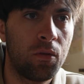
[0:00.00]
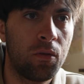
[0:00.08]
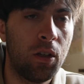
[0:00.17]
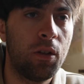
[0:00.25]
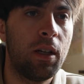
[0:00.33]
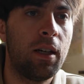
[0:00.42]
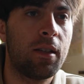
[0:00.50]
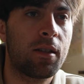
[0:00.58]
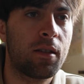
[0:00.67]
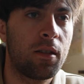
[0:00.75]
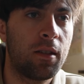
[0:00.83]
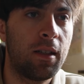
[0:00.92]
Oh,
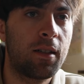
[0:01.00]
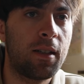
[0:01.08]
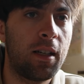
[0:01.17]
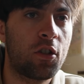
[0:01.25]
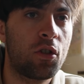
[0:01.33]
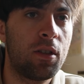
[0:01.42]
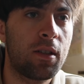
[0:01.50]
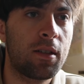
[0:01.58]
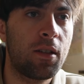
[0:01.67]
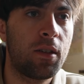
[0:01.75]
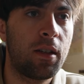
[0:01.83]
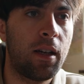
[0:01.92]
nice. That is actually a
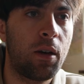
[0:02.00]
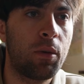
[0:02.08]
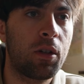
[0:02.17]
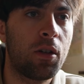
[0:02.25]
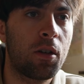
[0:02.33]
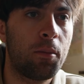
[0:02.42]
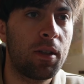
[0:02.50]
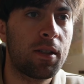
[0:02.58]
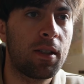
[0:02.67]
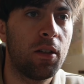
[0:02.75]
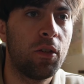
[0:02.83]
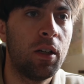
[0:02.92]
sound that I recorded
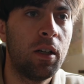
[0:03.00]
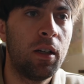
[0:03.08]
myself.